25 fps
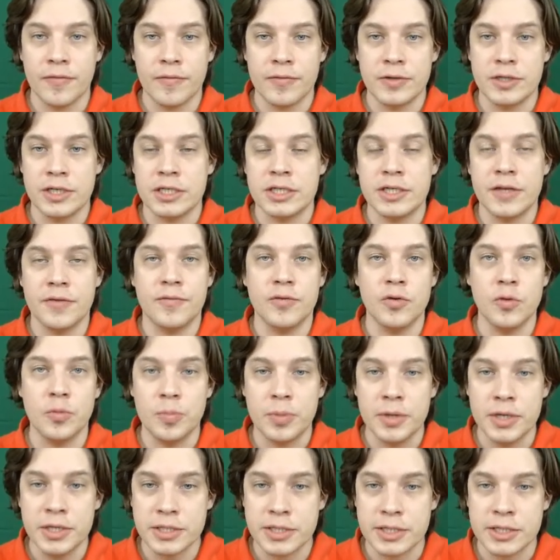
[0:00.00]
just a few
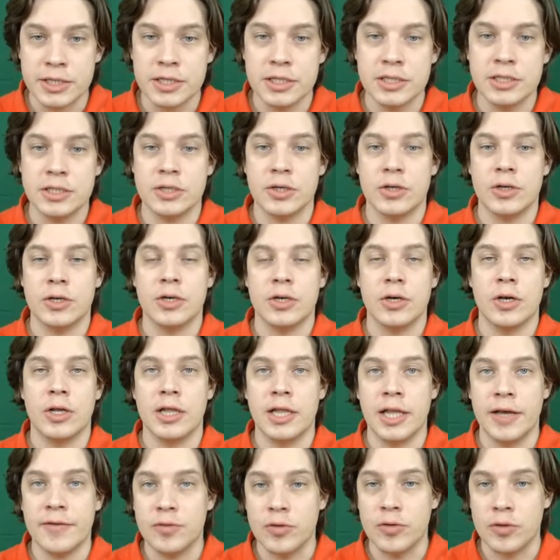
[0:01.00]
pieces
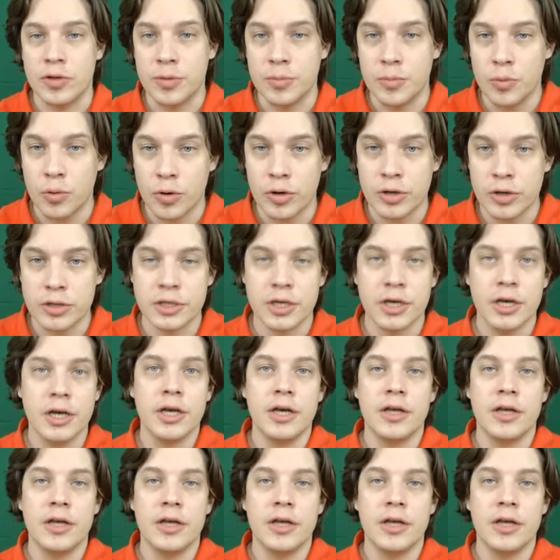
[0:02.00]
left on the board,